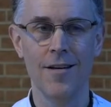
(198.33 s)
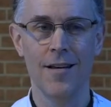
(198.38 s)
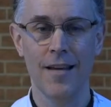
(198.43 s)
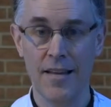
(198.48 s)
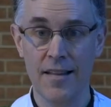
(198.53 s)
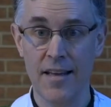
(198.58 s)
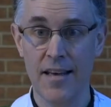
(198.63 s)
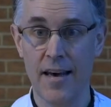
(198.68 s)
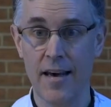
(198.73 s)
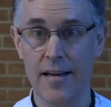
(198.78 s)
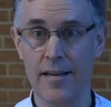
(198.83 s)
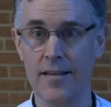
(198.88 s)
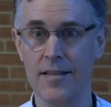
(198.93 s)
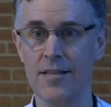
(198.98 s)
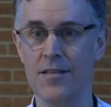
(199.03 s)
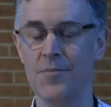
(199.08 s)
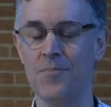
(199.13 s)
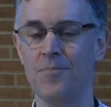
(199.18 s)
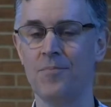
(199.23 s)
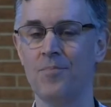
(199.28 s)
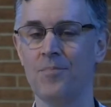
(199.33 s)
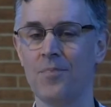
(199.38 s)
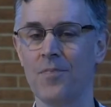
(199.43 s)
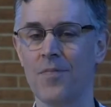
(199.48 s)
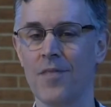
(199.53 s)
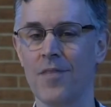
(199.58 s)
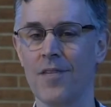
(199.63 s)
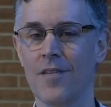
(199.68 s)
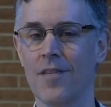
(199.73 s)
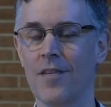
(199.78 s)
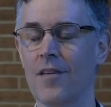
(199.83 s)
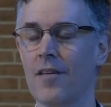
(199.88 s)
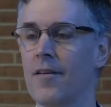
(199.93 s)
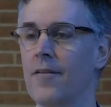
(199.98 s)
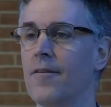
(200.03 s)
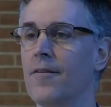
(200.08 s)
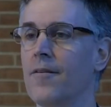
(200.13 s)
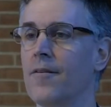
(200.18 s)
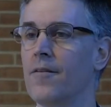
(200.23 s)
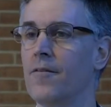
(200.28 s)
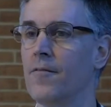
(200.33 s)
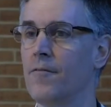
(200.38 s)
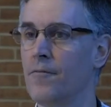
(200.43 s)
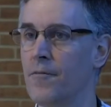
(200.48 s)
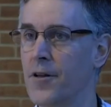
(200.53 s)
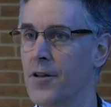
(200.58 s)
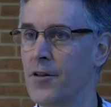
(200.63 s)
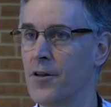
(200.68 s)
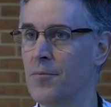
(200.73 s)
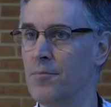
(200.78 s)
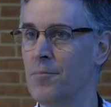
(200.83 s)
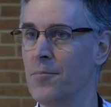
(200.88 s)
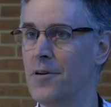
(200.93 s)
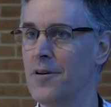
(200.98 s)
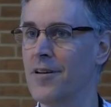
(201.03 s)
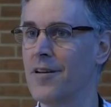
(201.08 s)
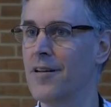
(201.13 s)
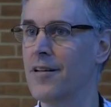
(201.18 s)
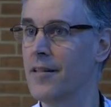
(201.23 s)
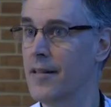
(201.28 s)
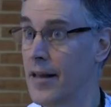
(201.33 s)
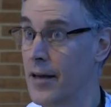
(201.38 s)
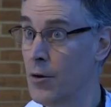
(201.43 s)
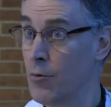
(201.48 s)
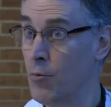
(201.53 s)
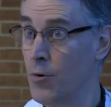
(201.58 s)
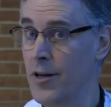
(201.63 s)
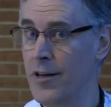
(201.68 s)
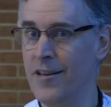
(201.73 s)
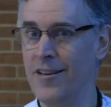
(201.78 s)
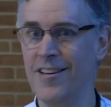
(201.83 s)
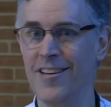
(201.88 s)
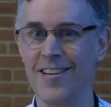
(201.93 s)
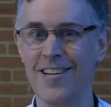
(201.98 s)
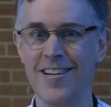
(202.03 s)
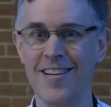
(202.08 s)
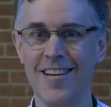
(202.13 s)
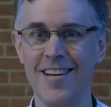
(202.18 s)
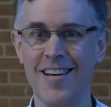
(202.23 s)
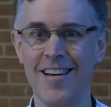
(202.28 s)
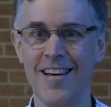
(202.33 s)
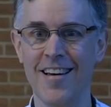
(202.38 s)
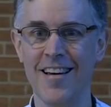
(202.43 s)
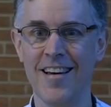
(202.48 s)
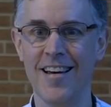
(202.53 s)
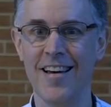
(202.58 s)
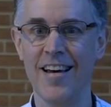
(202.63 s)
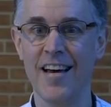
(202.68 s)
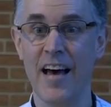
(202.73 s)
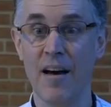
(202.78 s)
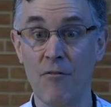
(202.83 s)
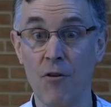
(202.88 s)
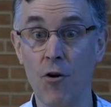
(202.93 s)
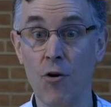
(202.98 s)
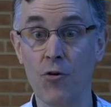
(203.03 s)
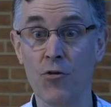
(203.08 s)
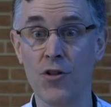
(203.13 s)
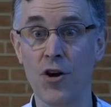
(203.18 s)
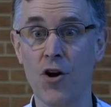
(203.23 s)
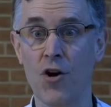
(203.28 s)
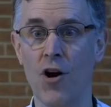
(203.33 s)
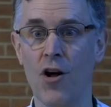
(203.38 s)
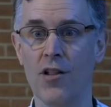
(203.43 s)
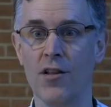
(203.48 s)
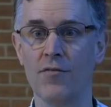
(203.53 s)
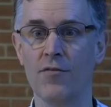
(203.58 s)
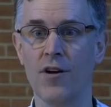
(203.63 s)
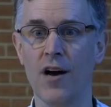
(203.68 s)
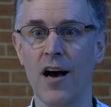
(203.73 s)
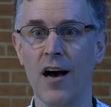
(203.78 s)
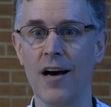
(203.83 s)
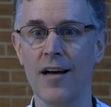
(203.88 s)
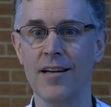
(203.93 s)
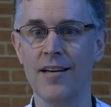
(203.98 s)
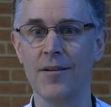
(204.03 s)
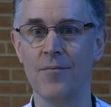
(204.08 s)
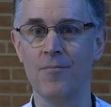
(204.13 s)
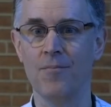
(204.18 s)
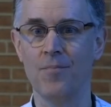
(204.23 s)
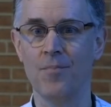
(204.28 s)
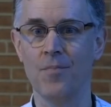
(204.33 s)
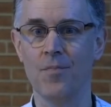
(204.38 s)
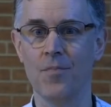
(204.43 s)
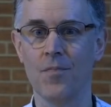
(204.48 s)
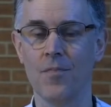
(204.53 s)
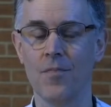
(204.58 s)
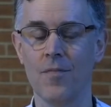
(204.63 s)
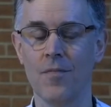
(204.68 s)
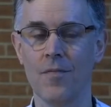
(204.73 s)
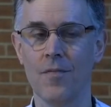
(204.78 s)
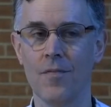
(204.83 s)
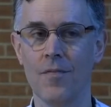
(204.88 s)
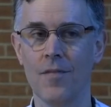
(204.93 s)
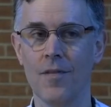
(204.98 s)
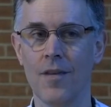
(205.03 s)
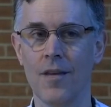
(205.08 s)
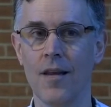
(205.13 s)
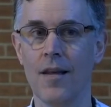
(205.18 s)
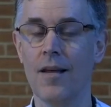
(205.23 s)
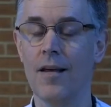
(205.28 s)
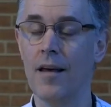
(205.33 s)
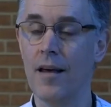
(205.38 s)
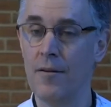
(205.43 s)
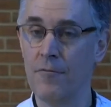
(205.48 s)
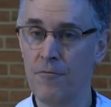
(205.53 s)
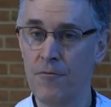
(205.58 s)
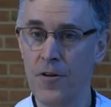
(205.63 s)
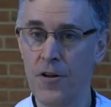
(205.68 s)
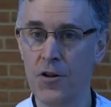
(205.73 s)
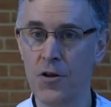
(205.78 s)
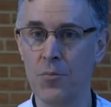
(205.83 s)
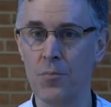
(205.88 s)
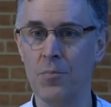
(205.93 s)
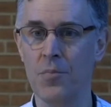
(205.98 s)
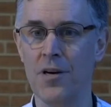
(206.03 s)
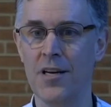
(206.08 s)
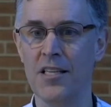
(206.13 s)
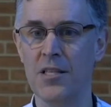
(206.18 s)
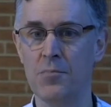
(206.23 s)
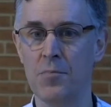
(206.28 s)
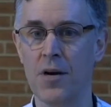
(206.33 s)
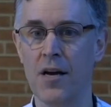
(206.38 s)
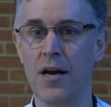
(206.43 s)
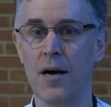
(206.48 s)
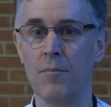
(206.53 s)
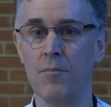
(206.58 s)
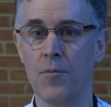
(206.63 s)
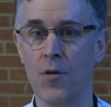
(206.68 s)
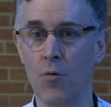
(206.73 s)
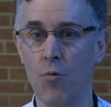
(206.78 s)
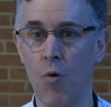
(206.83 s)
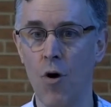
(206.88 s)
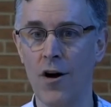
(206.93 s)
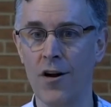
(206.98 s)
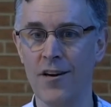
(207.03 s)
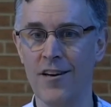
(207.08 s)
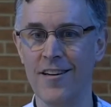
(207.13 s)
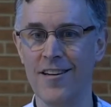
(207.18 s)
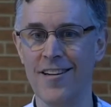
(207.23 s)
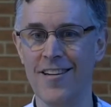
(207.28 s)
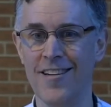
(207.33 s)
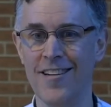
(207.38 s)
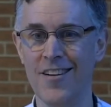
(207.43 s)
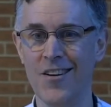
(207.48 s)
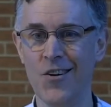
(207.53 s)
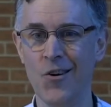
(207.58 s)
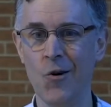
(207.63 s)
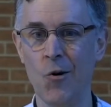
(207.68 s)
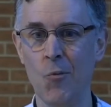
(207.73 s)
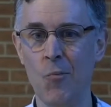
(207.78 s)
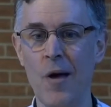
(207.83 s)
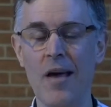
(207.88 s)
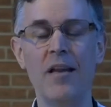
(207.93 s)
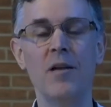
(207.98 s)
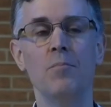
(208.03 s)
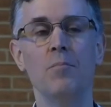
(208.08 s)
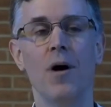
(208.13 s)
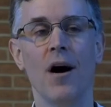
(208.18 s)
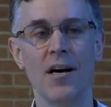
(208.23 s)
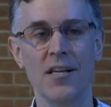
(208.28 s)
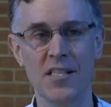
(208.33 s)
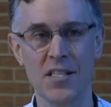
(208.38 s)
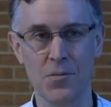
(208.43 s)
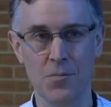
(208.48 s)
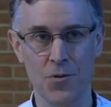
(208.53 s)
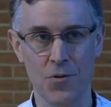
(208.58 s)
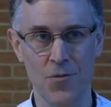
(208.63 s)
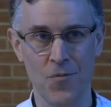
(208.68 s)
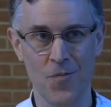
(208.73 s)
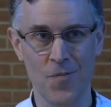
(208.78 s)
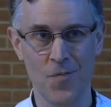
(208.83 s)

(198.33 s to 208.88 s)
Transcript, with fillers: In the end, Philip, like we, have heard the call of God. And Philip has become the one who made it possible